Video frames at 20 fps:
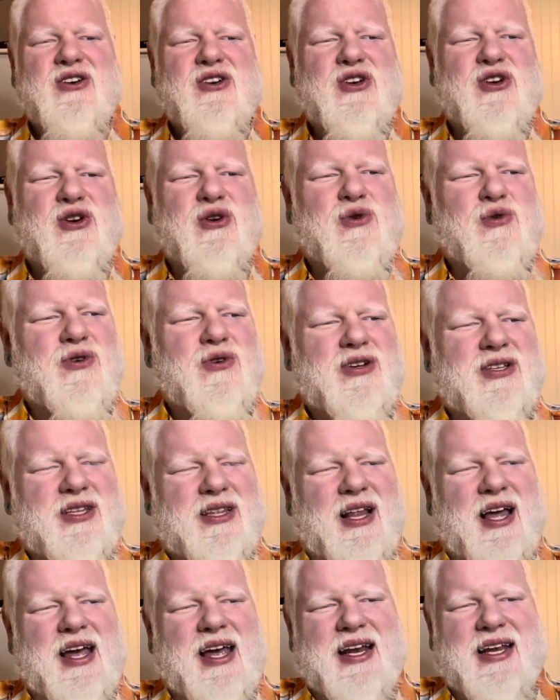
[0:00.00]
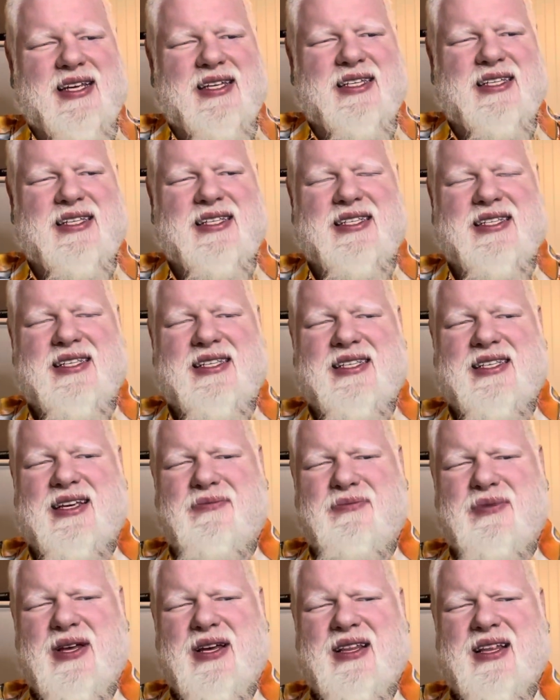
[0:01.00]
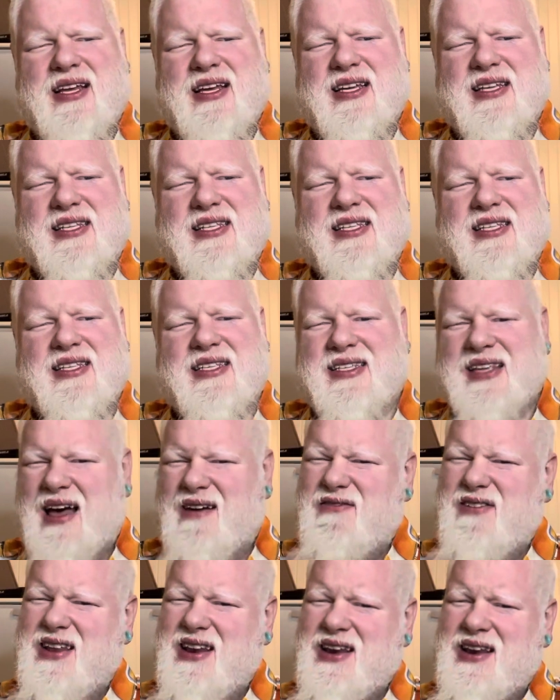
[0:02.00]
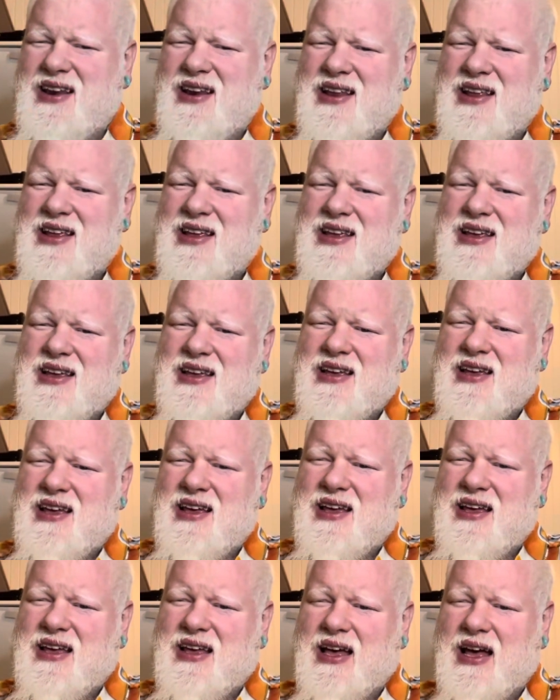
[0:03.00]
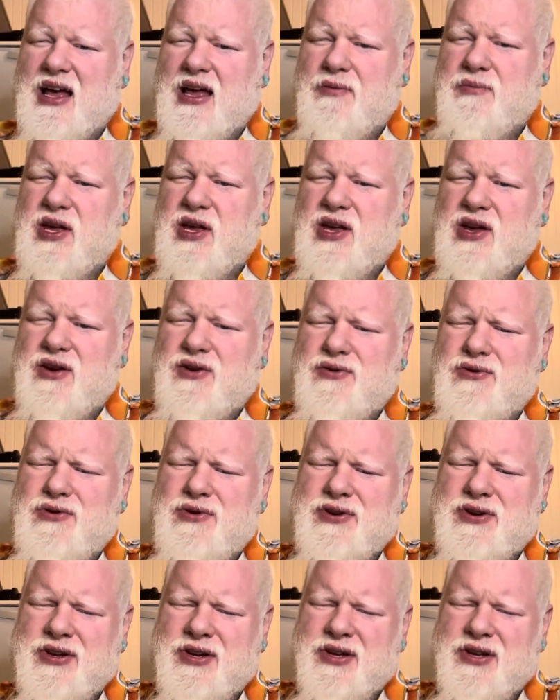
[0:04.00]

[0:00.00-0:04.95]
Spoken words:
Coors Light is something like 7 IBU.